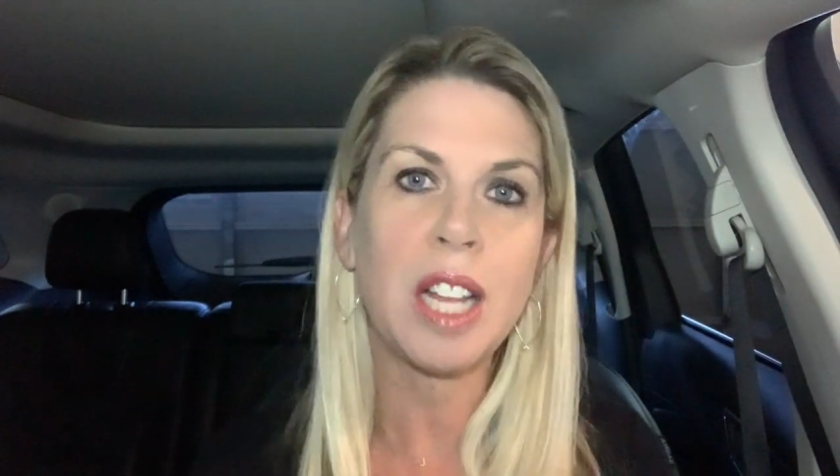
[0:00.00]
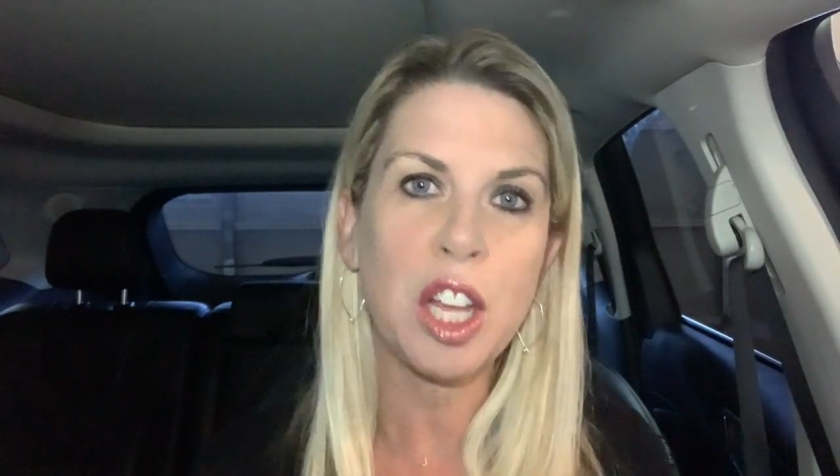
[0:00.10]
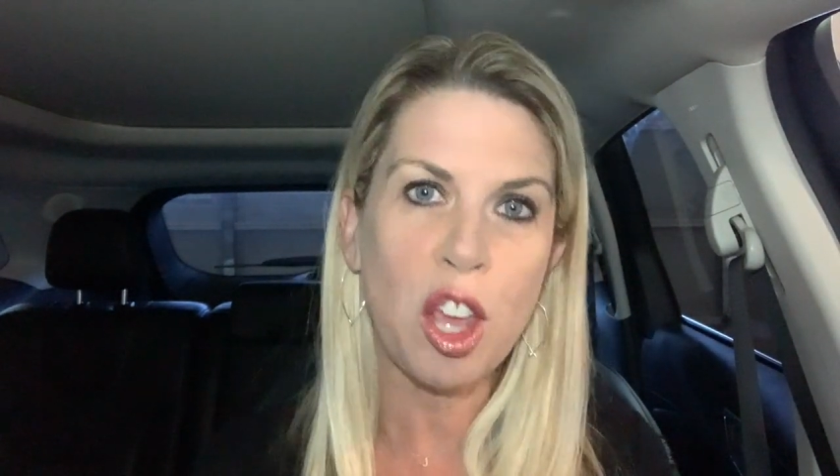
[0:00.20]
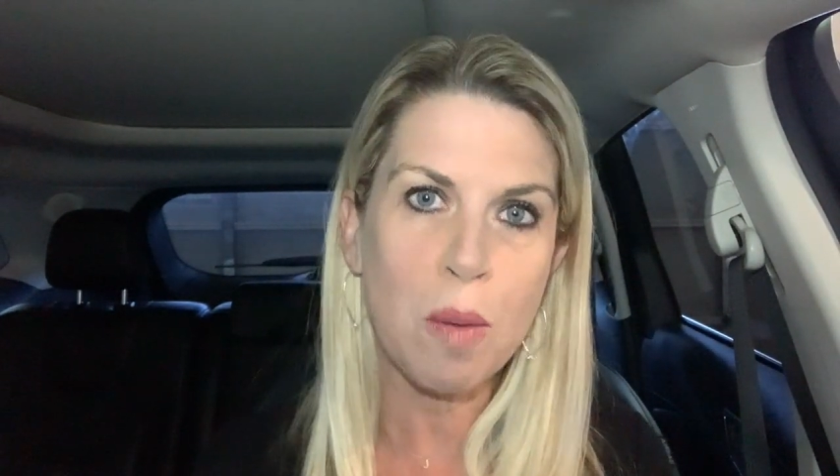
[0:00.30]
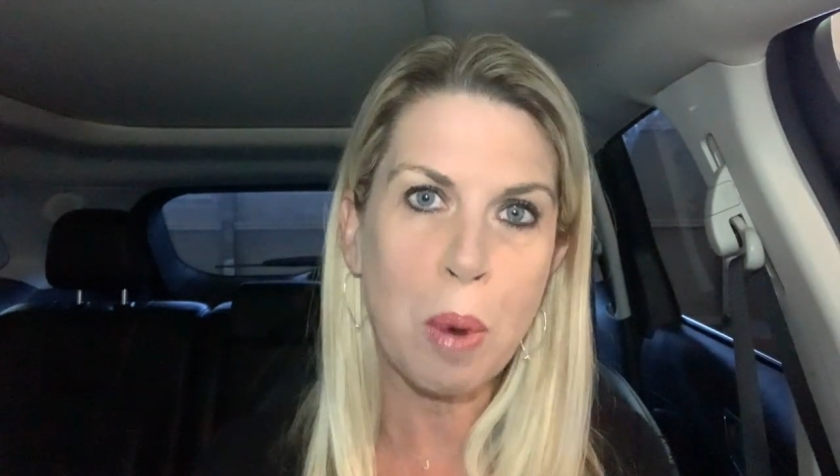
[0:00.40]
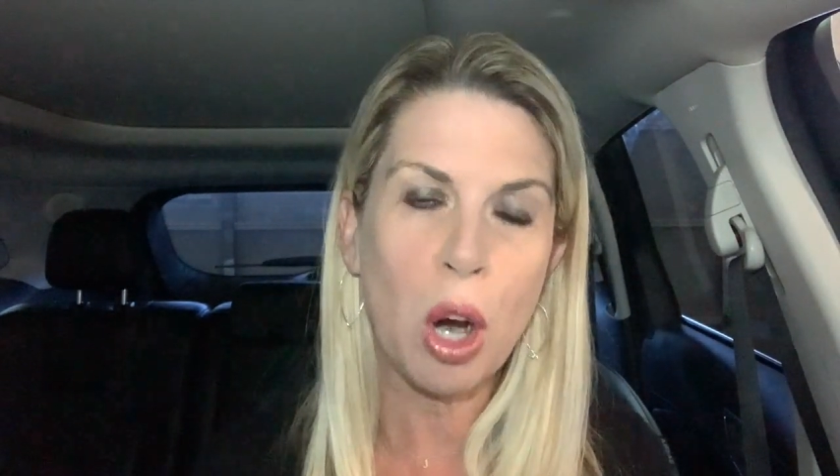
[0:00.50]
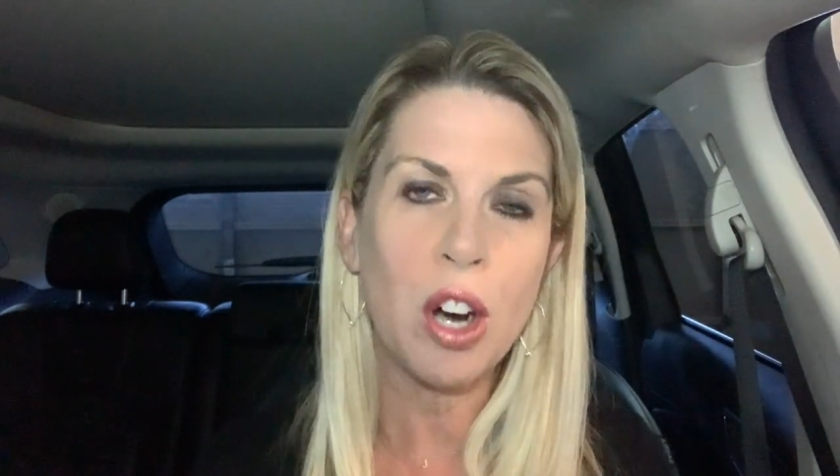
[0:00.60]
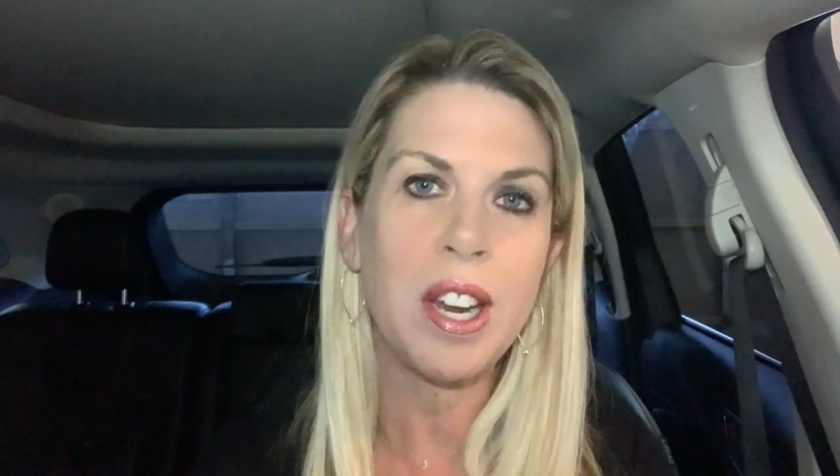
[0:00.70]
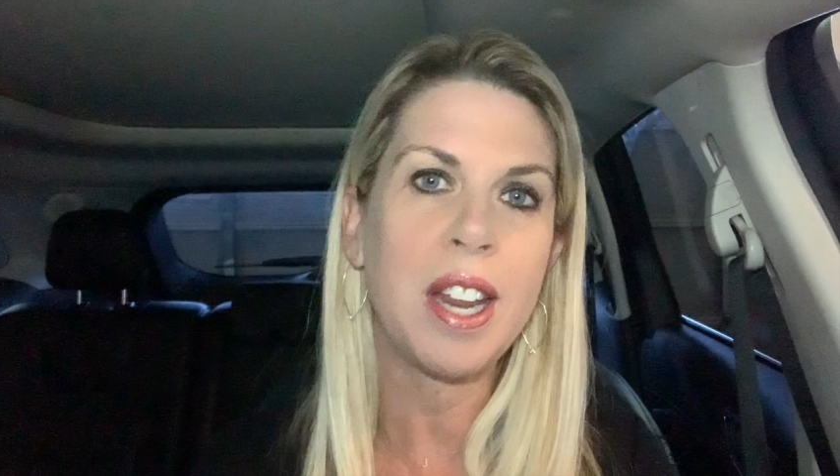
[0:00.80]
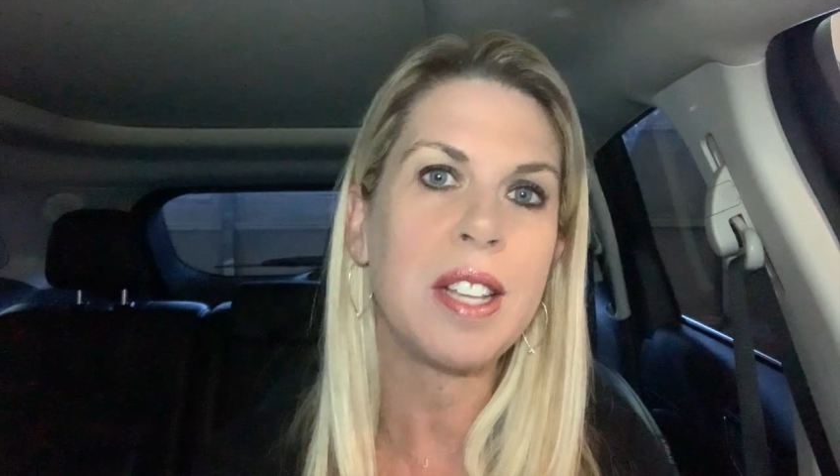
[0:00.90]
Lucky
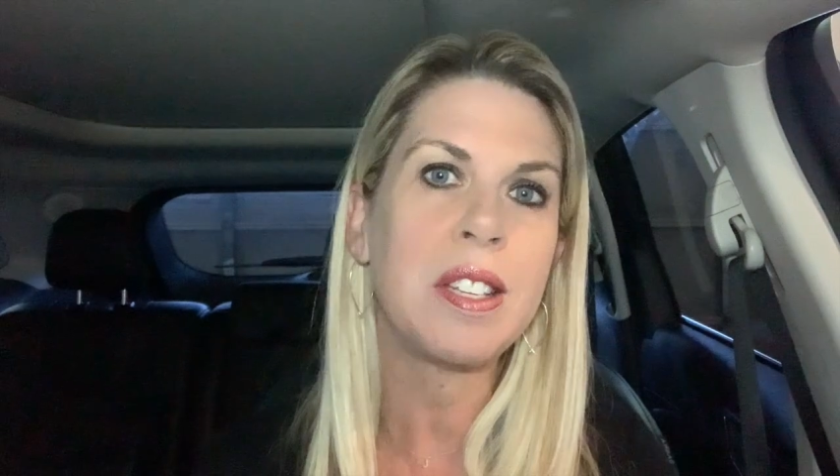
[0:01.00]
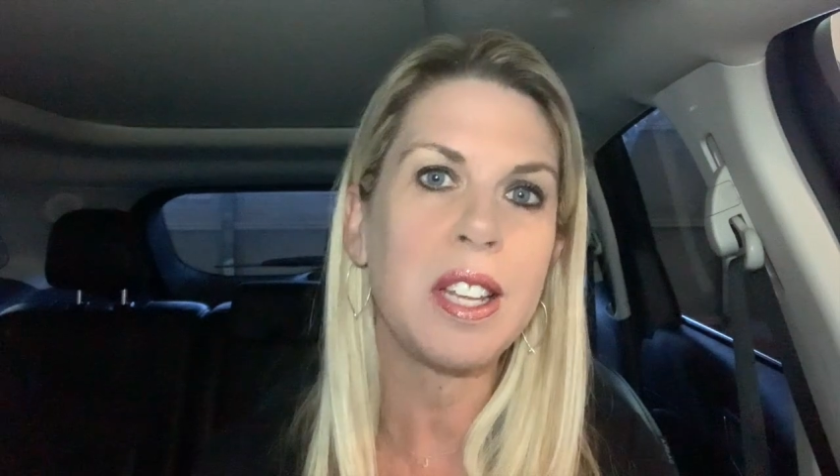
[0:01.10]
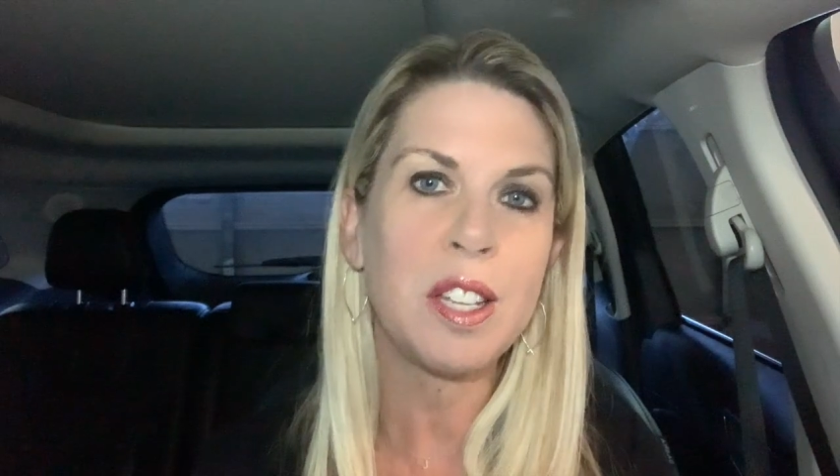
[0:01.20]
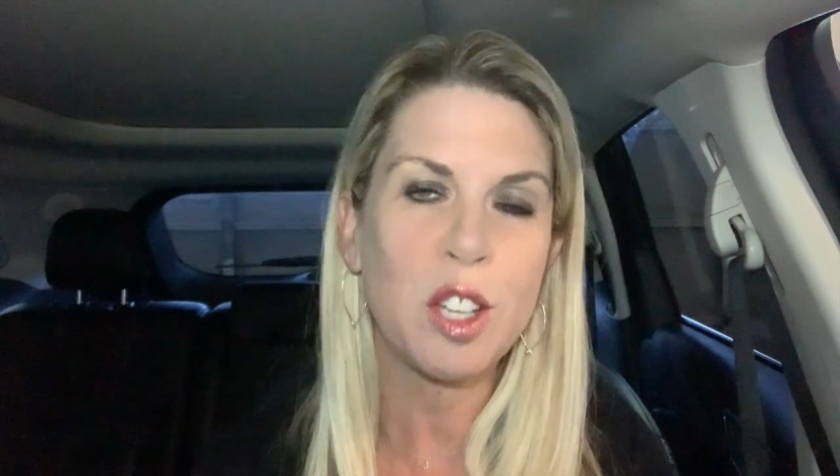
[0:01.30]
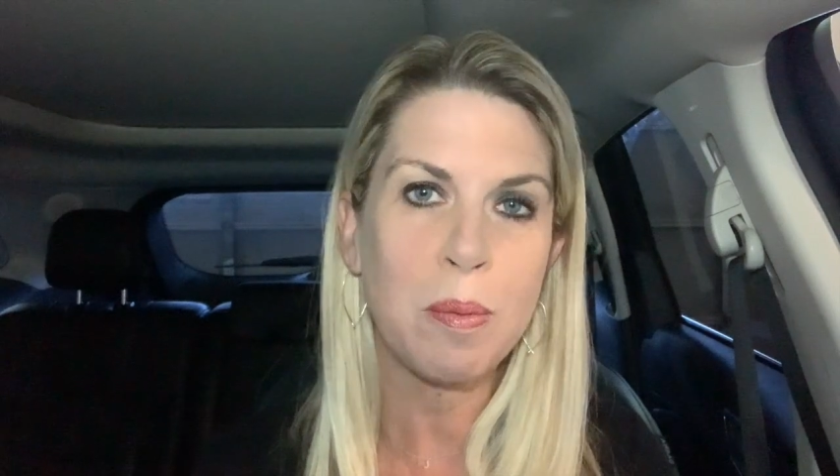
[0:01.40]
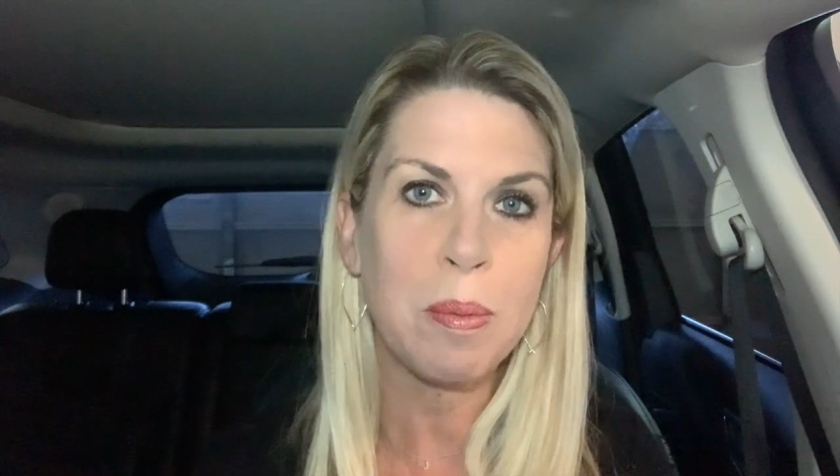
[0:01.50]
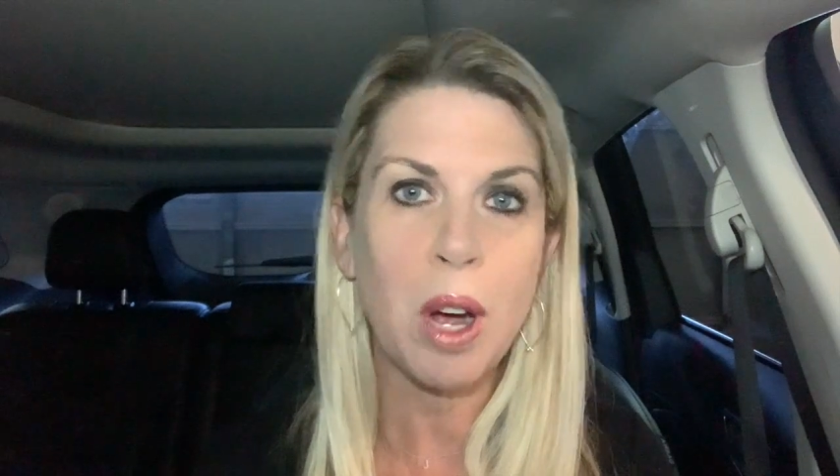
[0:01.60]
apart and they see some